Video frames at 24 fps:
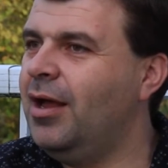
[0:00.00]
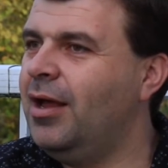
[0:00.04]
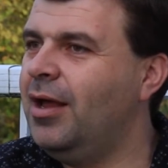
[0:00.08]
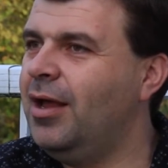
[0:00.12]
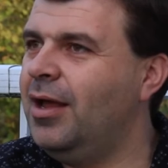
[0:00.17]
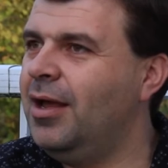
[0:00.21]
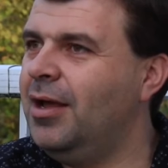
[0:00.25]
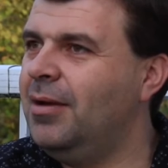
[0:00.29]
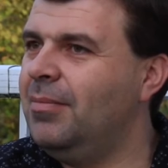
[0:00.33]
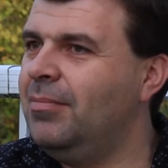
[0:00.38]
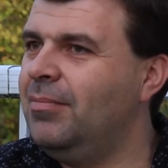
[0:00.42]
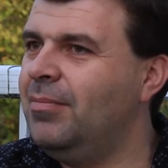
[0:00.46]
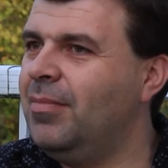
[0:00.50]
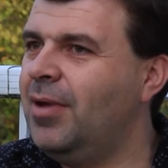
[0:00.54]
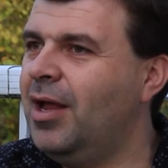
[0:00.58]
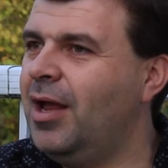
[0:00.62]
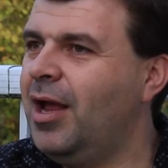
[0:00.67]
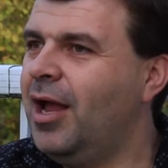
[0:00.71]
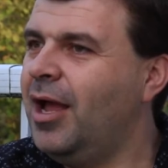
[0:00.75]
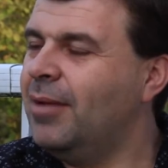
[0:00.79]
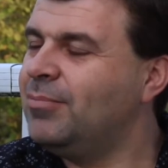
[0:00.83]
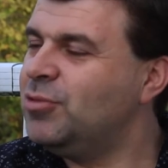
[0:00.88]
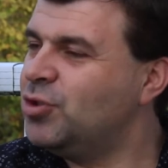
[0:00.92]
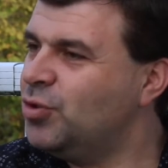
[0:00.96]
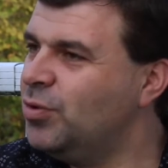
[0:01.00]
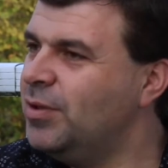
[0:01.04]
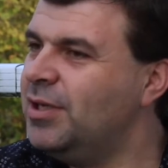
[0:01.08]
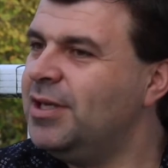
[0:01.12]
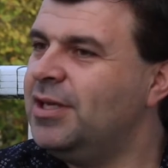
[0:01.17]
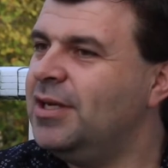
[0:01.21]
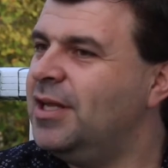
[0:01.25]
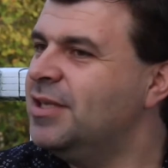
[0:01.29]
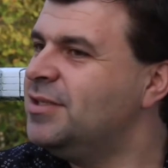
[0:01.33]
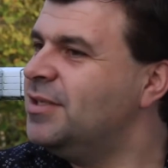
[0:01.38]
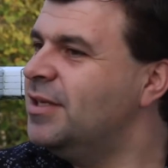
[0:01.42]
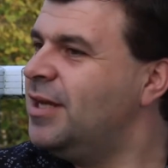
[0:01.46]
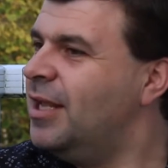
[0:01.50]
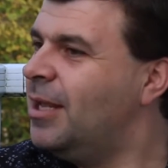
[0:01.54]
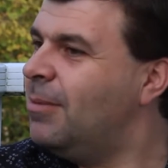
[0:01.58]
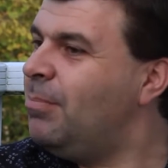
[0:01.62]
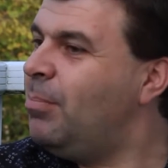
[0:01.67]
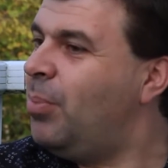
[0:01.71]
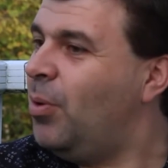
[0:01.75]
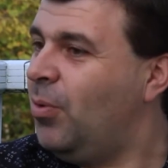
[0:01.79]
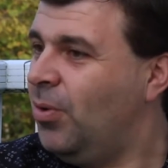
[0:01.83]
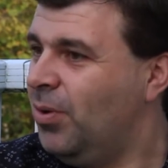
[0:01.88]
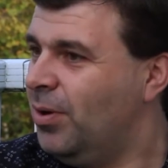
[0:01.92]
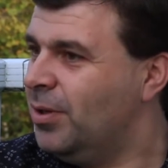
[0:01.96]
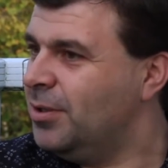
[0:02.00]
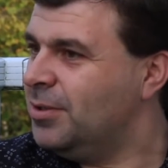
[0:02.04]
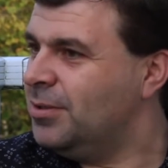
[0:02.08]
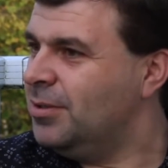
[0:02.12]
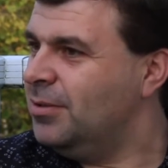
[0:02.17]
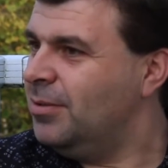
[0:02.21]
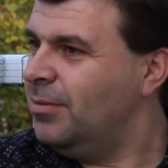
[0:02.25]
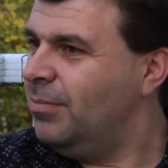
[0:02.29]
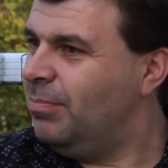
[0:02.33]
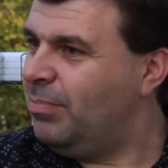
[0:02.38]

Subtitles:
I'm treated as an import